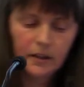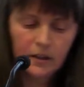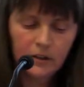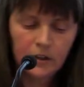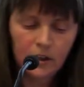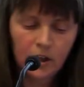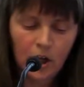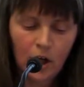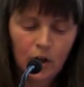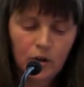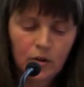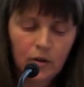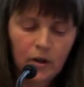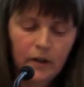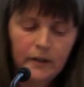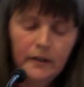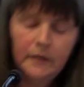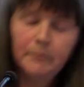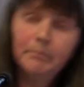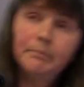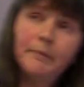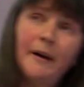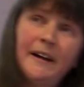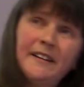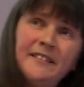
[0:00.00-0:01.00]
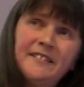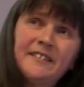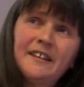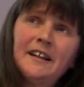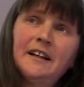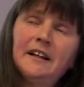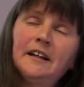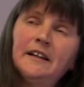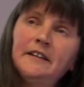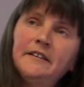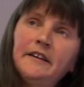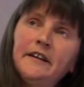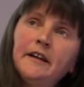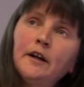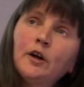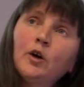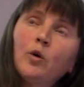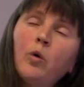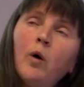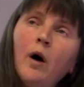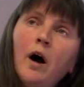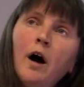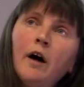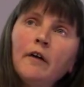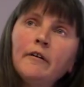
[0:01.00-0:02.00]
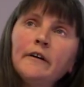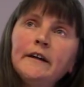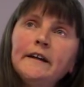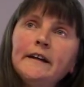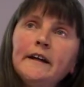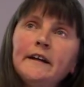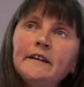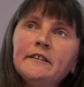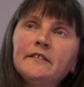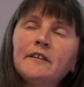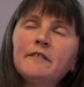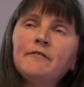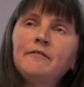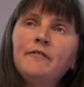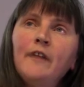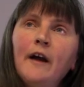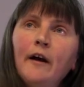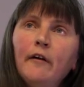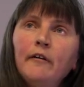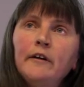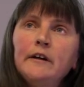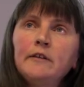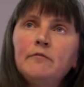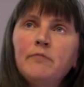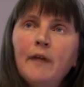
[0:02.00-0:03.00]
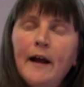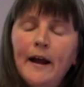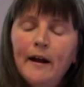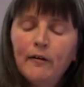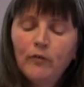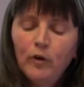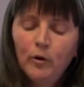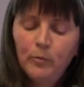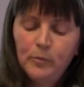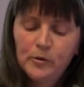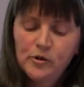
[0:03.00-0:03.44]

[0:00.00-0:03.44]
You know, basically, the inquiry is a very rare